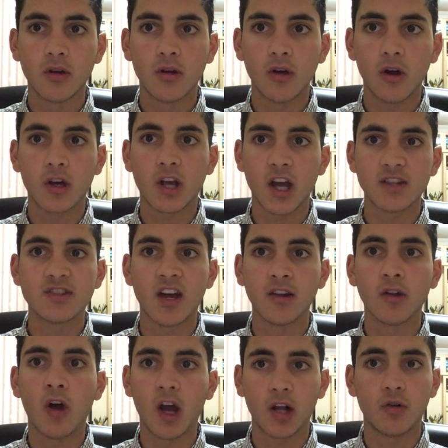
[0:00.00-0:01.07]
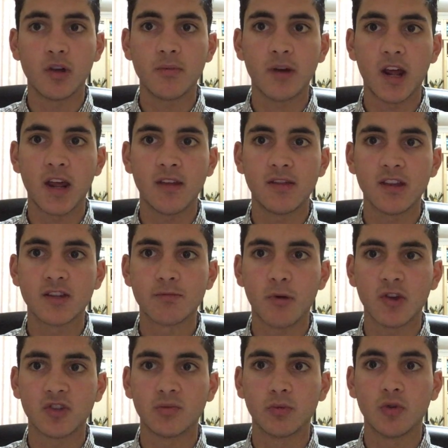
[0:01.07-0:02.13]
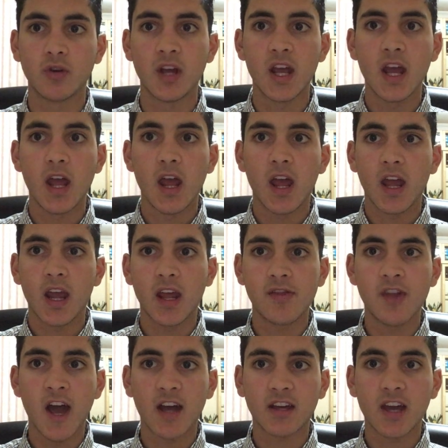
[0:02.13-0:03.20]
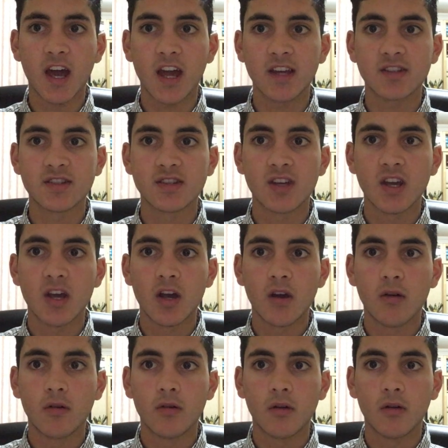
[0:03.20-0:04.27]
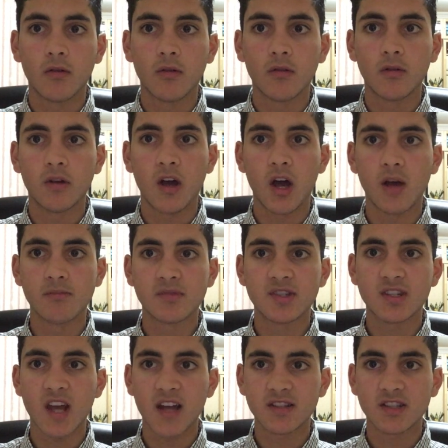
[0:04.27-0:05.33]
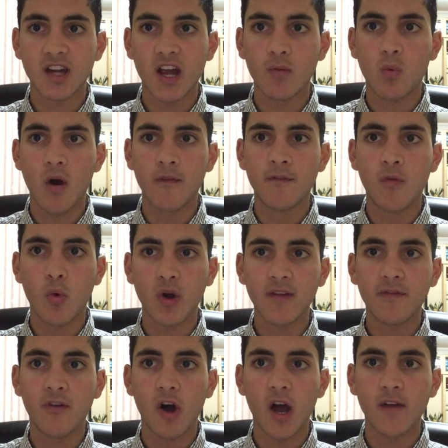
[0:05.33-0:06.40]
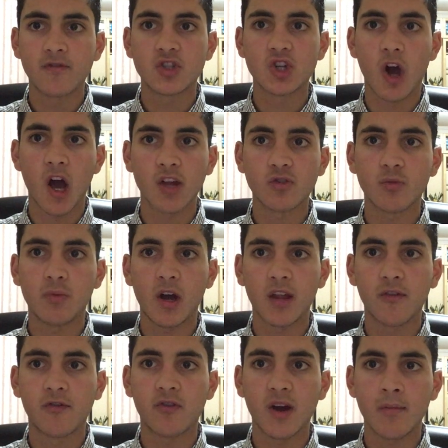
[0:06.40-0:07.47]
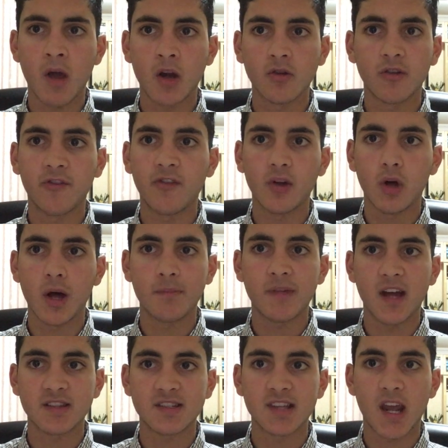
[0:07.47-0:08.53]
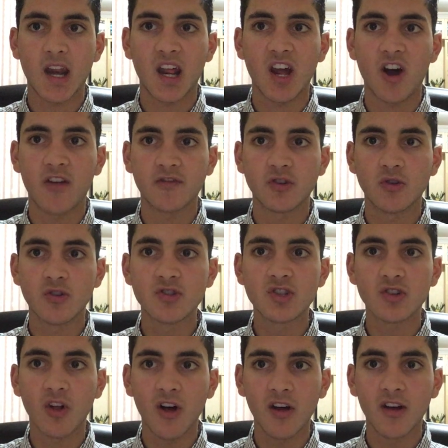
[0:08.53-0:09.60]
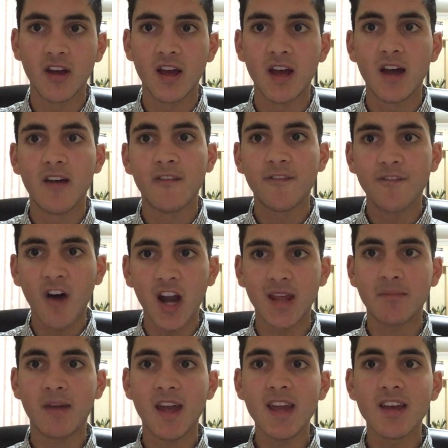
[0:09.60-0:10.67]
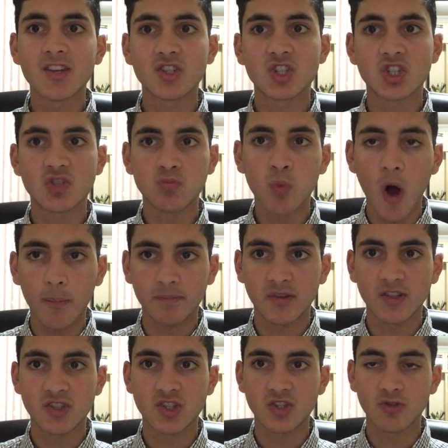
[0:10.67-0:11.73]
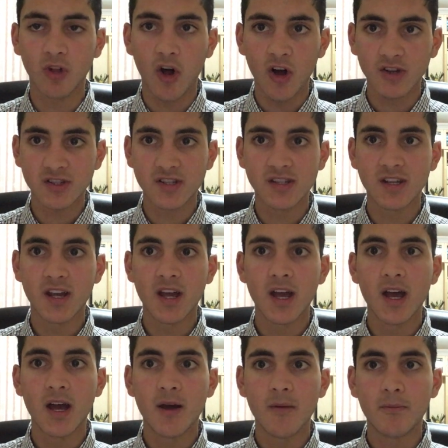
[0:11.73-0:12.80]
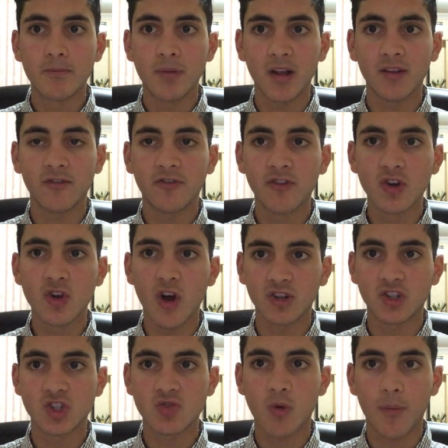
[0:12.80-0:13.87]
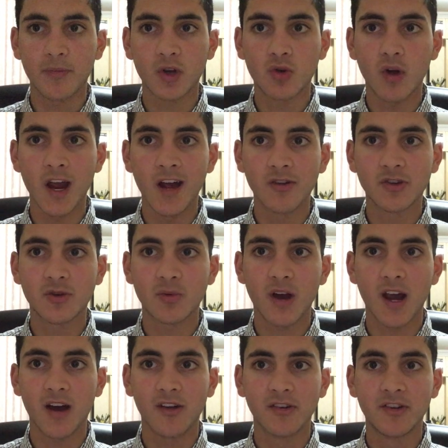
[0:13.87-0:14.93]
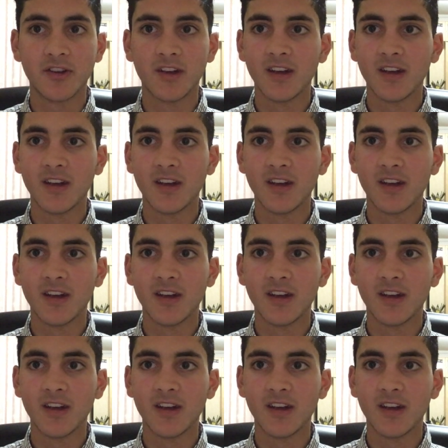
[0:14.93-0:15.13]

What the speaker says: Okay, it's unlikely, but anything's possible. In that case, Saturday 1:45, Giants will play the Fremantle to fill up that Saturday afternoon slot. Funny me, swapped the slots, but forgot to swap the grounds around.